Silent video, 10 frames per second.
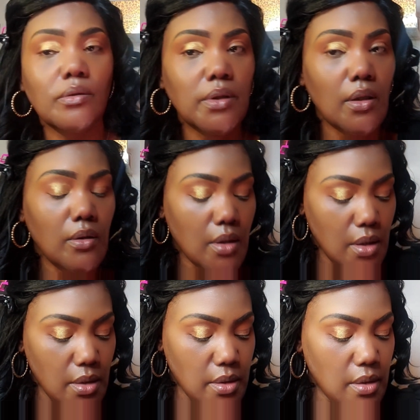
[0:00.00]
on y'all,
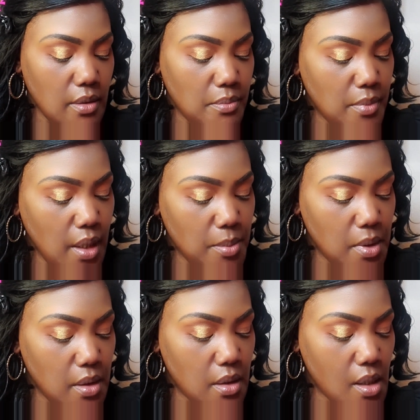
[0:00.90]
cause
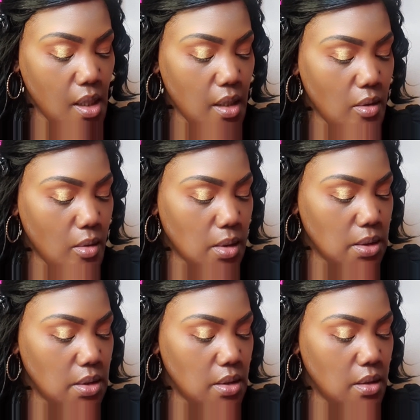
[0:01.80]
baby, I can
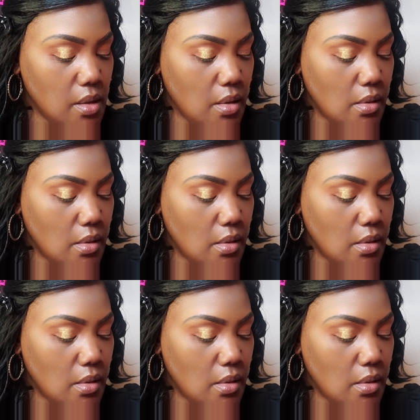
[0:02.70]
hardly see.